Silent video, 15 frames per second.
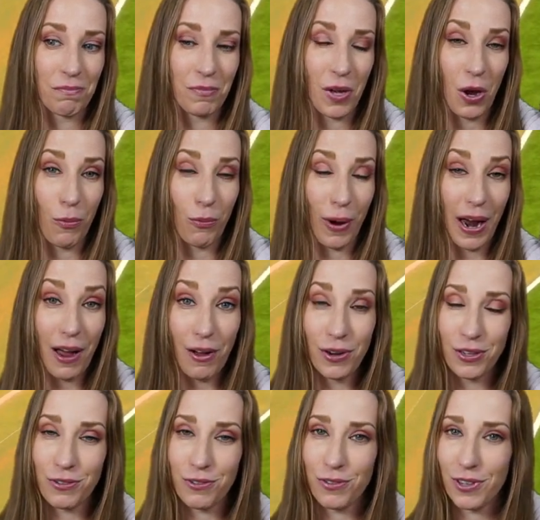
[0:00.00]

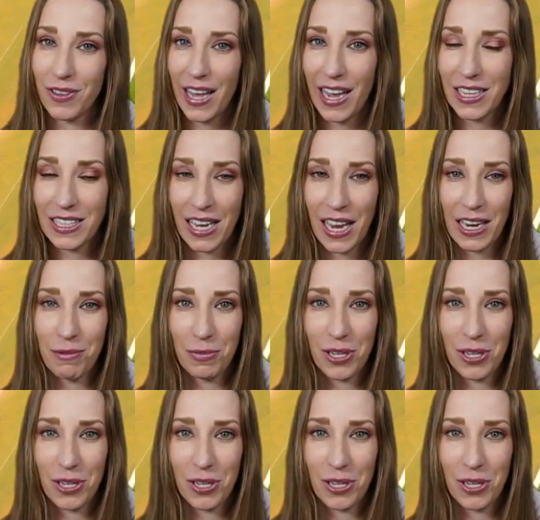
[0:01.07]
around for that time